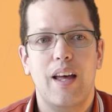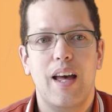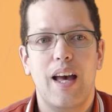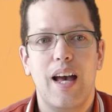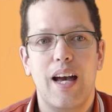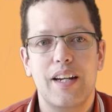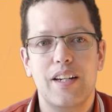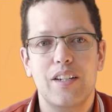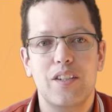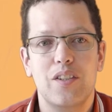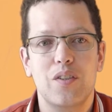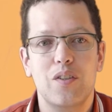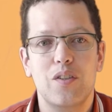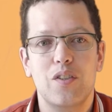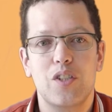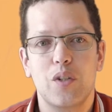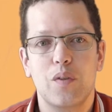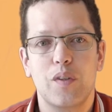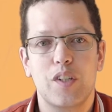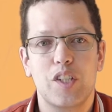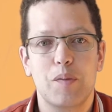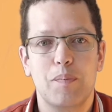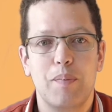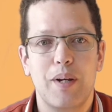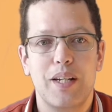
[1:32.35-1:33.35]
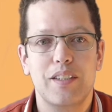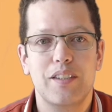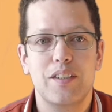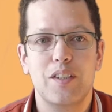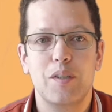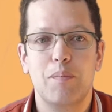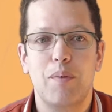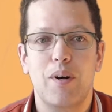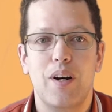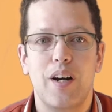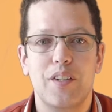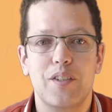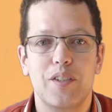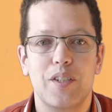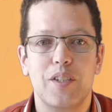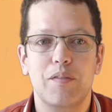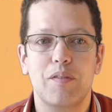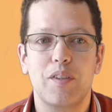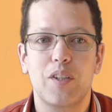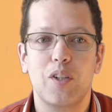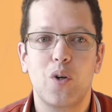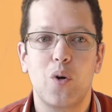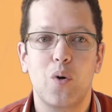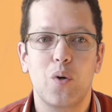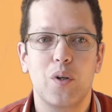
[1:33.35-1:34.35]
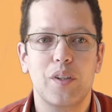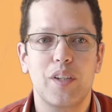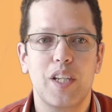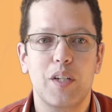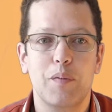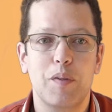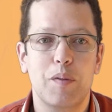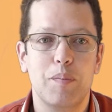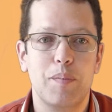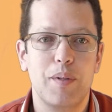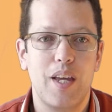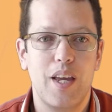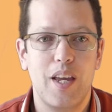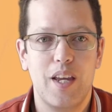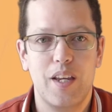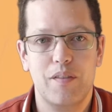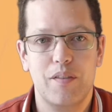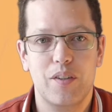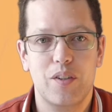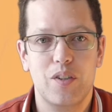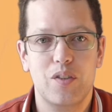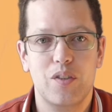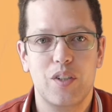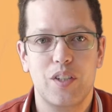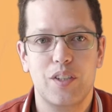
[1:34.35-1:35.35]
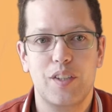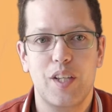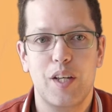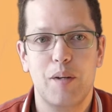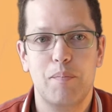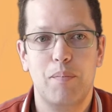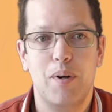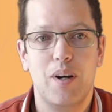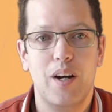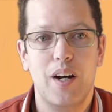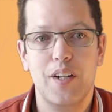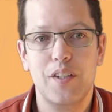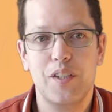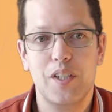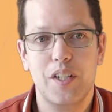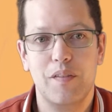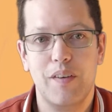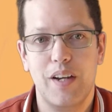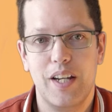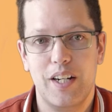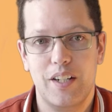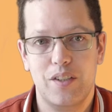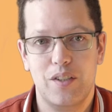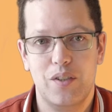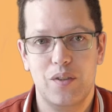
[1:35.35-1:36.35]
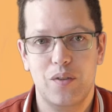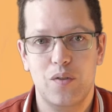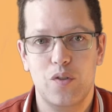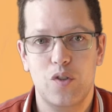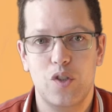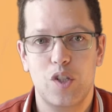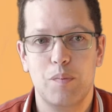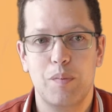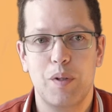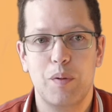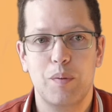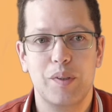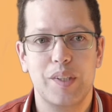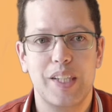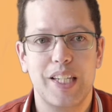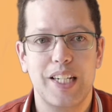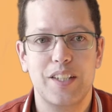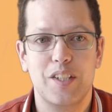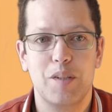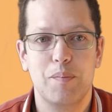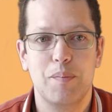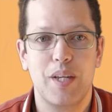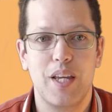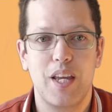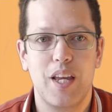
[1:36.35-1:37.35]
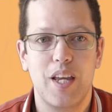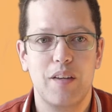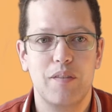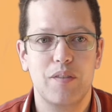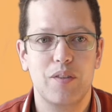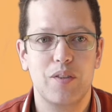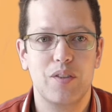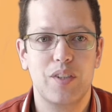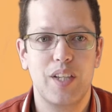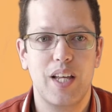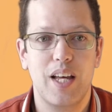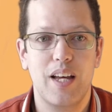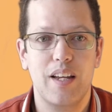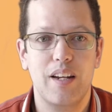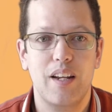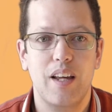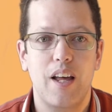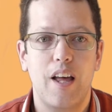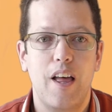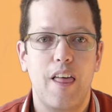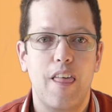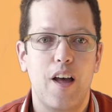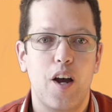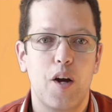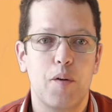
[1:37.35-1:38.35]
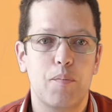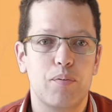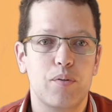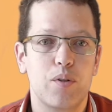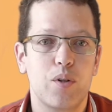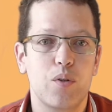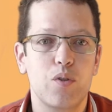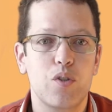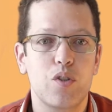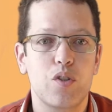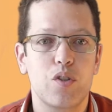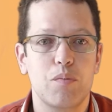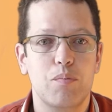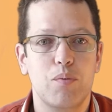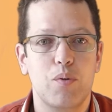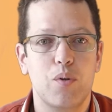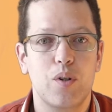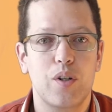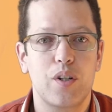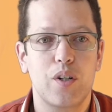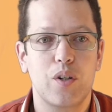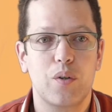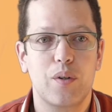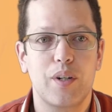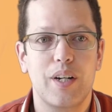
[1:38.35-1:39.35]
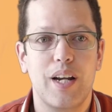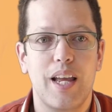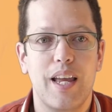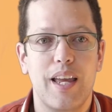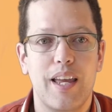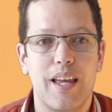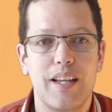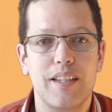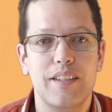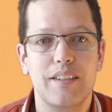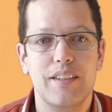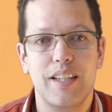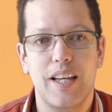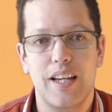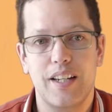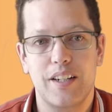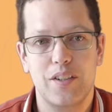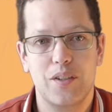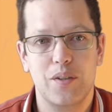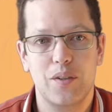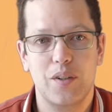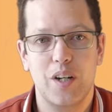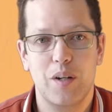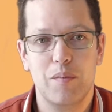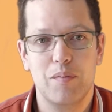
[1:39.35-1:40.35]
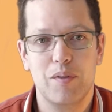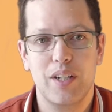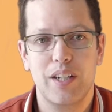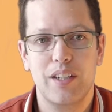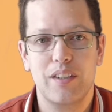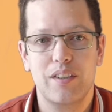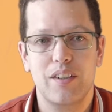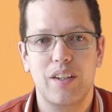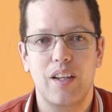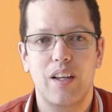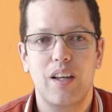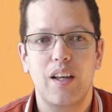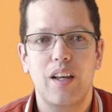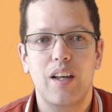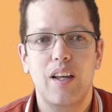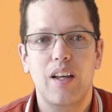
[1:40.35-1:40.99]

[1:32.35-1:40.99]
Attitudes are expected to positively correlate with behaviors such that positive attitudes should be related to behaviors that approach, support, or enhance the attitude object,